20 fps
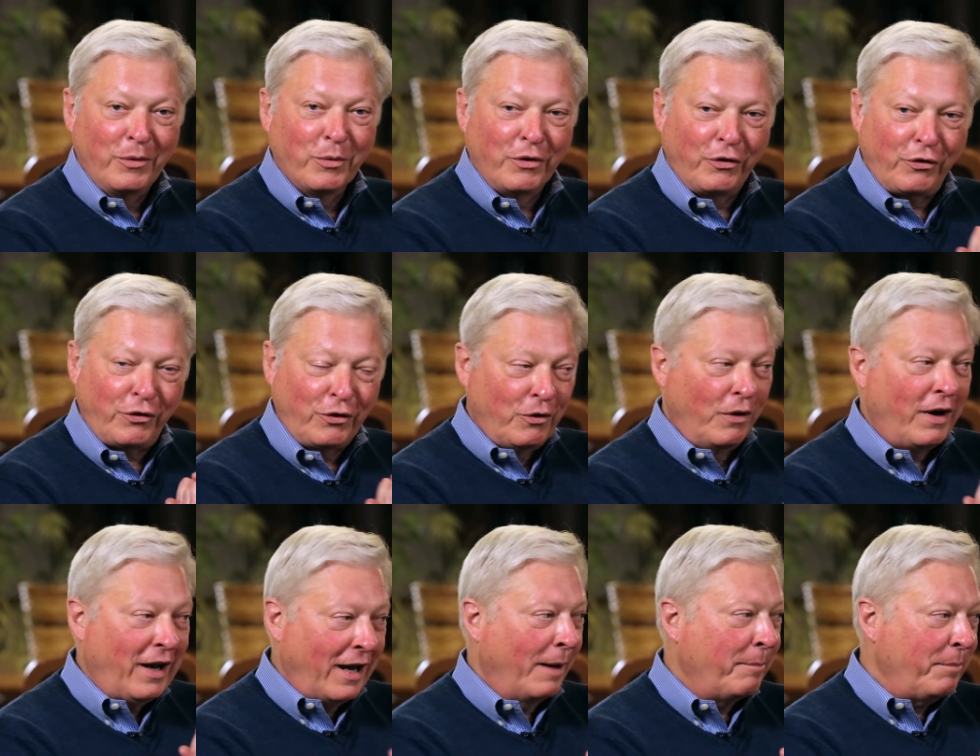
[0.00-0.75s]
We're
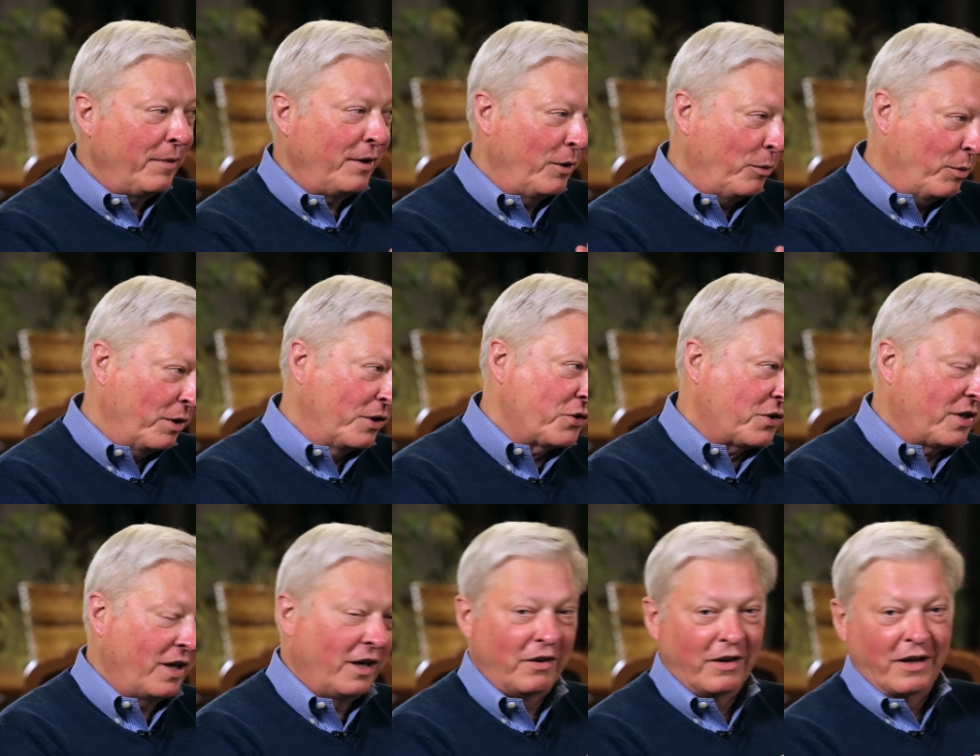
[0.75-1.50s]
so happy you want to
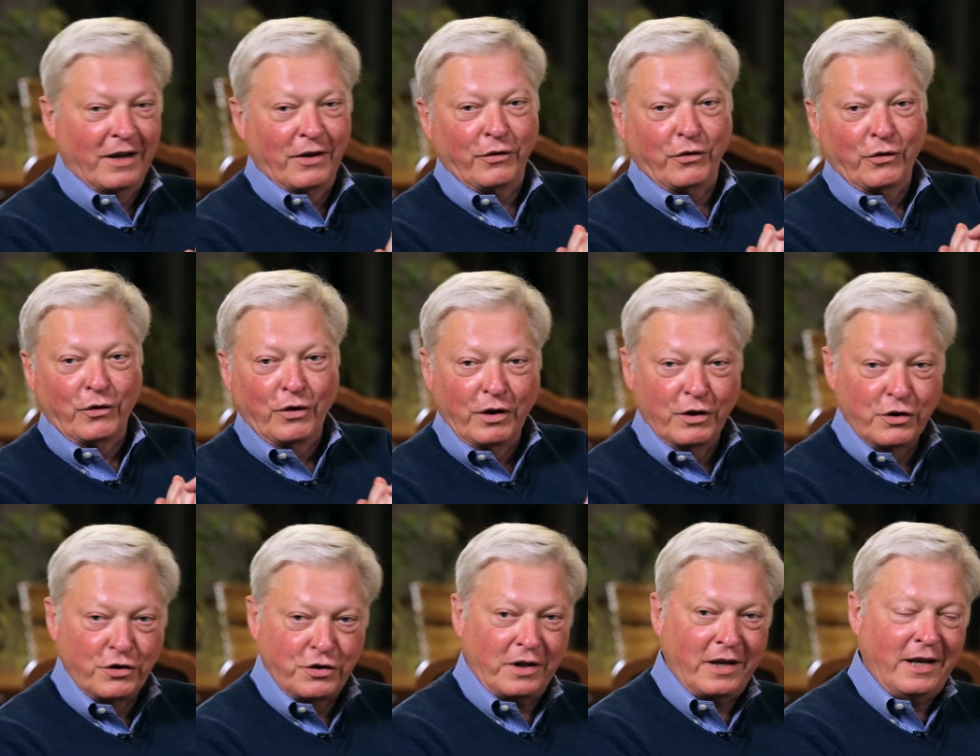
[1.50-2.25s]
stay in your house as
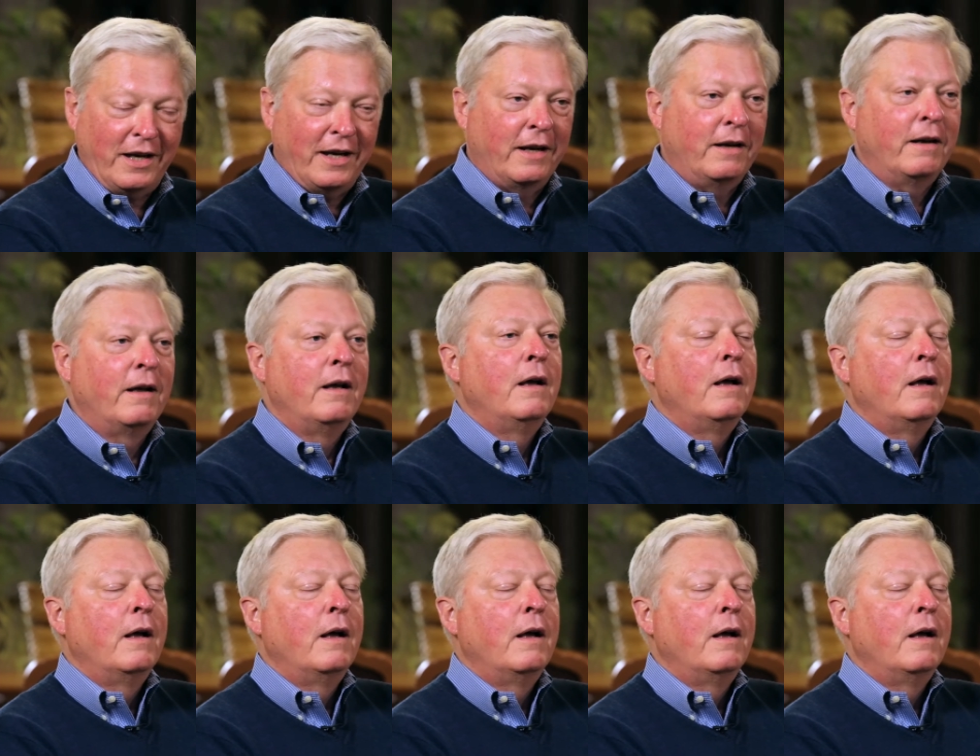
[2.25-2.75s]
long as you can.